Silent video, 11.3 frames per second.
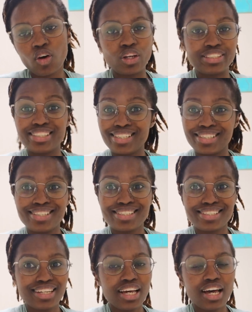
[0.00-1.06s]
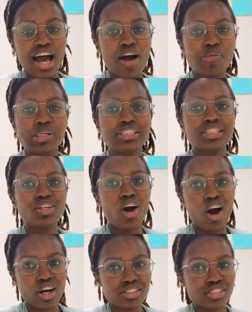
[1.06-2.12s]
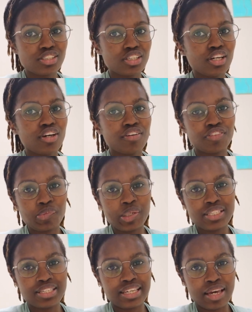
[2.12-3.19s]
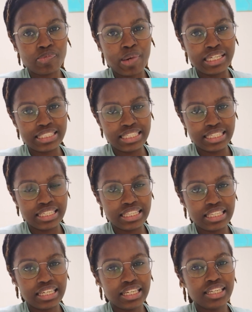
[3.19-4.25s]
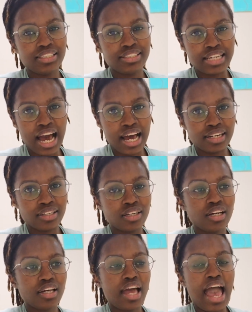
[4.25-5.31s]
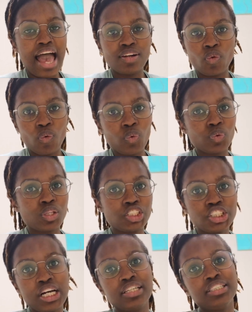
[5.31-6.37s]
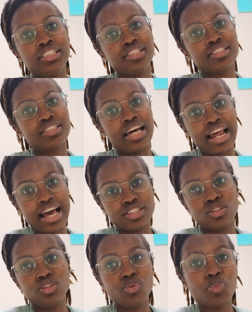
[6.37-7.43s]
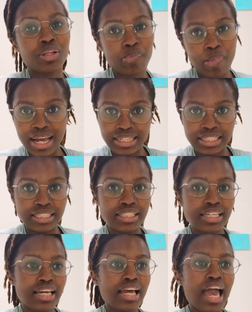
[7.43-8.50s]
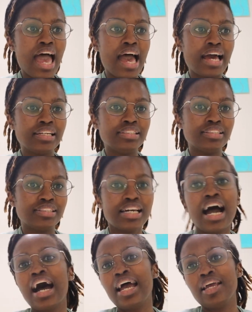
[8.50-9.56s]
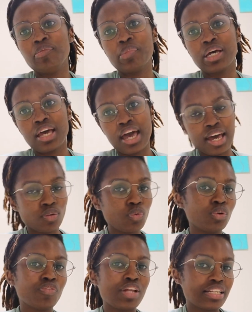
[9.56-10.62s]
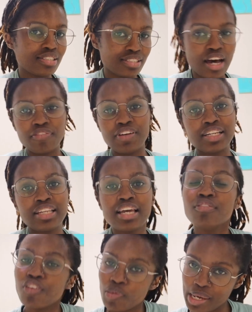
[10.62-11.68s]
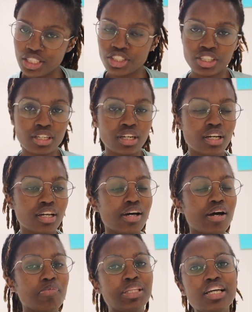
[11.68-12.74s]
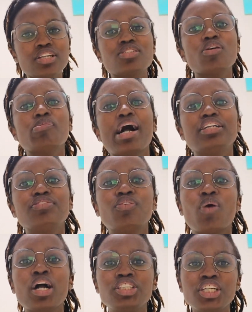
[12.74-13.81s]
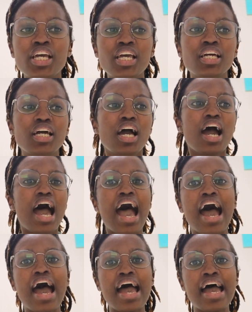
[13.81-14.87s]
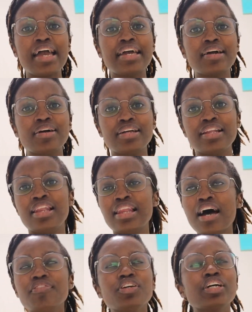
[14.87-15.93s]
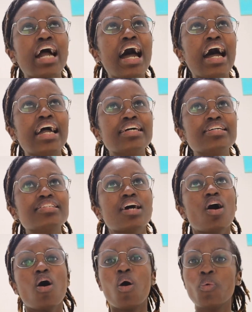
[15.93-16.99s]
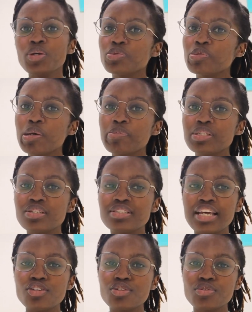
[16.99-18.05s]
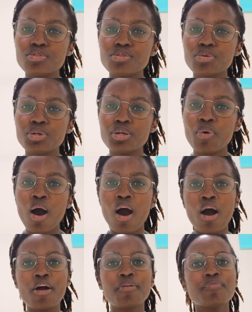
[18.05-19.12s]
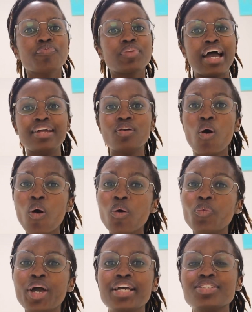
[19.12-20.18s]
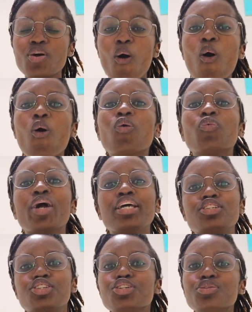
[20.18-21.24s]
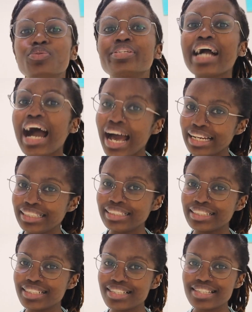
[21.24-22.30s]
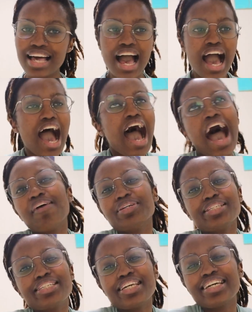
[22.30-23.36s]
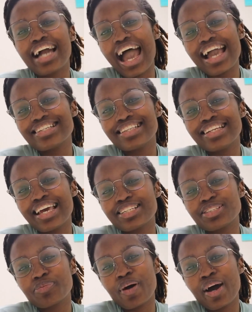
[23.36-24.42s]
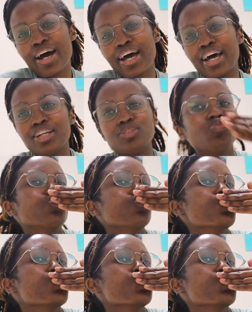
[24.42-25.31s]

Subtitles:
how much it cost for me to get my teeth done, and all the shundies that has to do with money and time and all of that stuff, like the information. But thank you so much for watching. I love you guys. Always remember to stay true to who you are, and always, always choose kindness. I will see you guys in the next one.